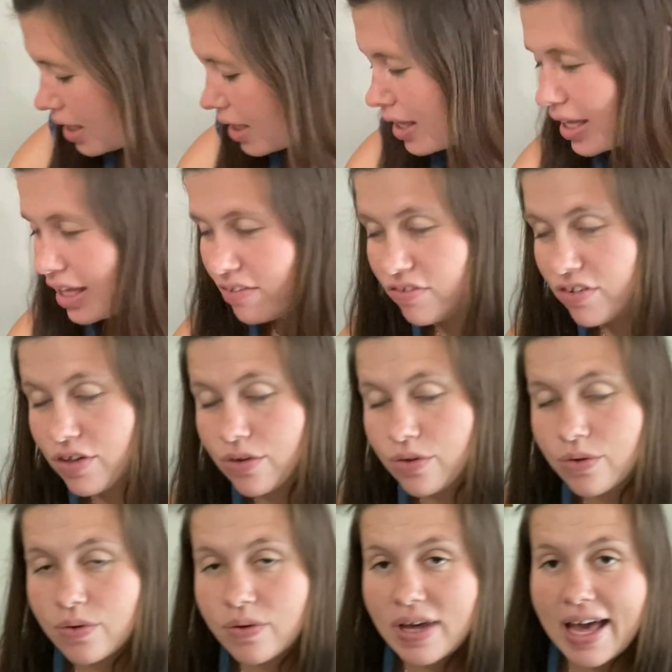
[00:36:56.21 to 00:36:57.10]
If
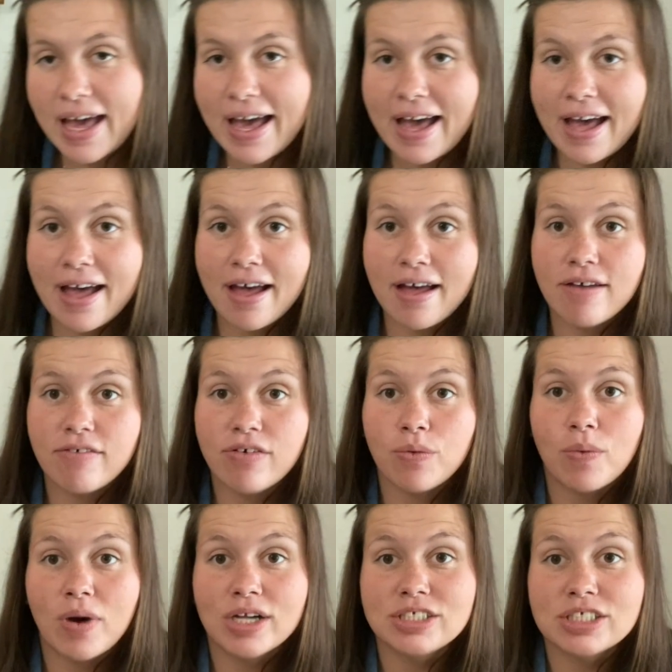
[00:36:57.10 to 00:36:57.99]
you have
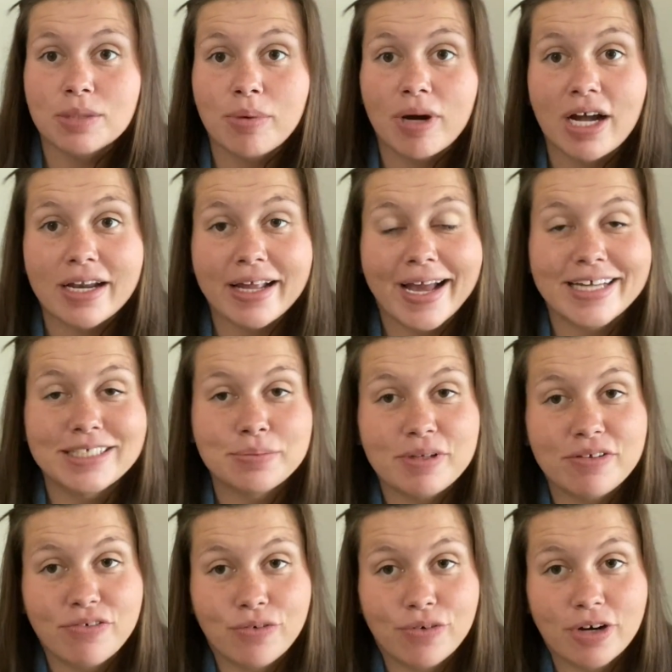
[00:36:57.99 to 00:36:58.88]
watched the podcast
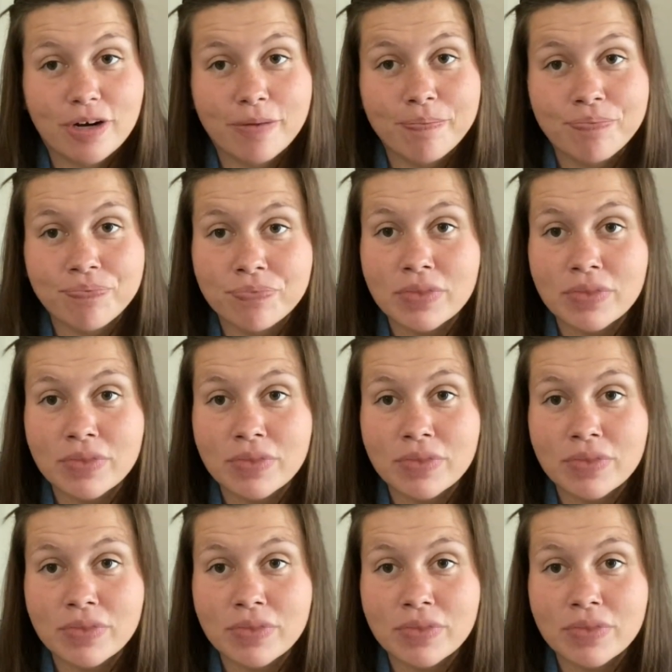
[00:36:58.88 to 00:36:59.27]
before,